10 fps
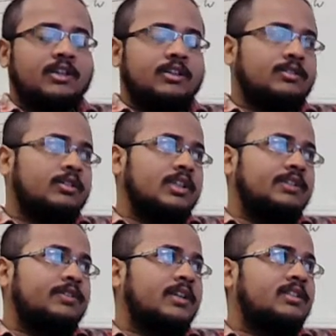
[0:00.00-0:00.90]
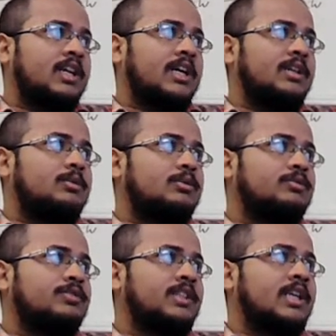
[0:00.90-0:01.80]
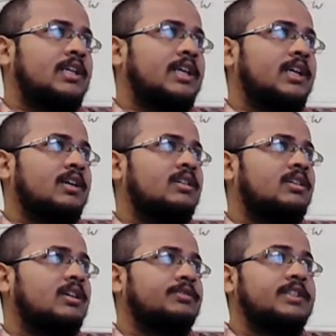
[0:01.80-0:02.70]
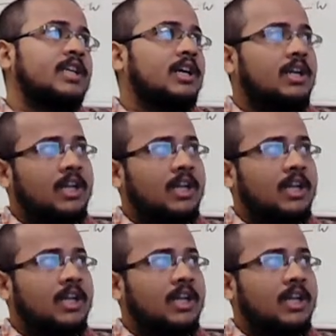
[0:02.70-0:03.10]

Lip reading: So if I try to fit a